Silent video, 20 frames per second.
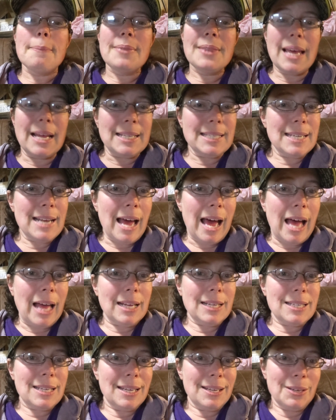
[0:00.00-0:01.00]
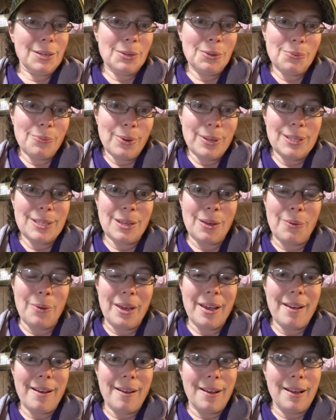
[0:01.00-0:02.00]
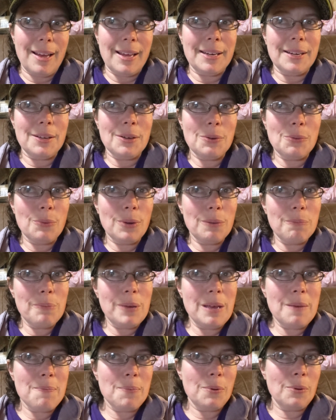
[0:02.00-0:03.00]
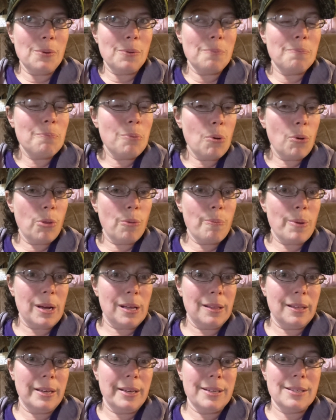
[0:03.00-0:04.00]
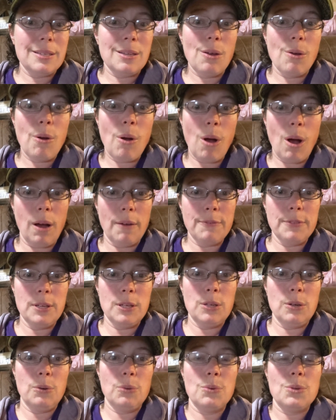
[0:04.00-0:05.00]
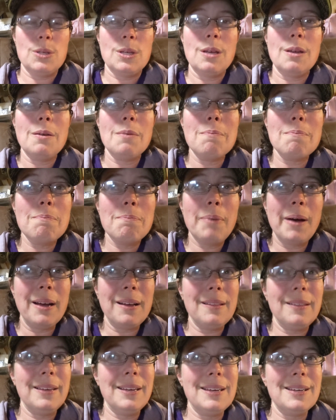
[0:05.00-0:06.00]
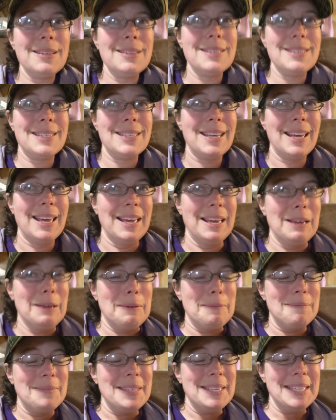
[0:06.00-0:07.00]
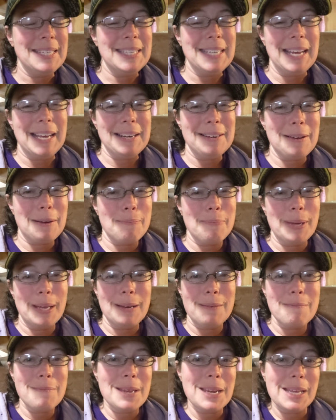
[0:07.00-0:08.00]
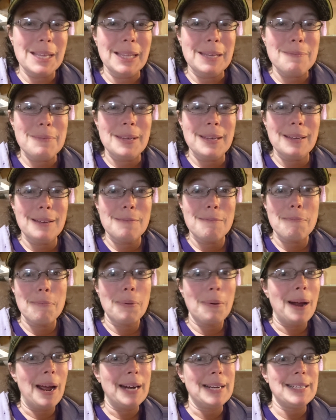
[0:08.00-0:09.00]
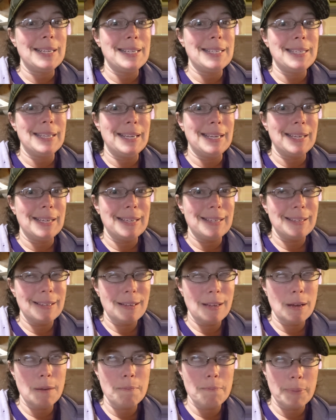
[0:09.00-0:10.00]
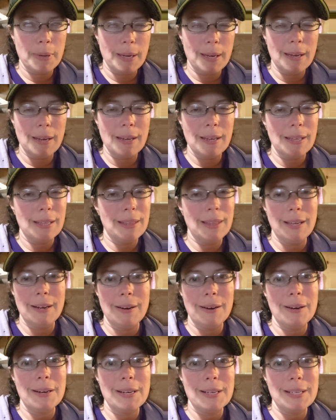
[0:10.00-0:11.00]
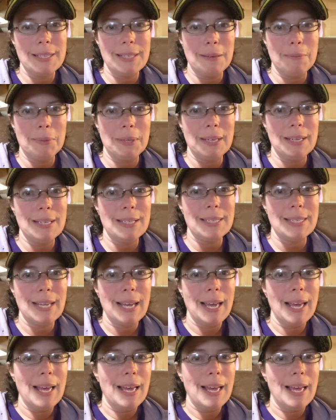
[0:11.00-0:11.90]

That's not what's going on when people pull the bucklings off the does. Bucklings stand up and immediately begin practicing humping their siblings.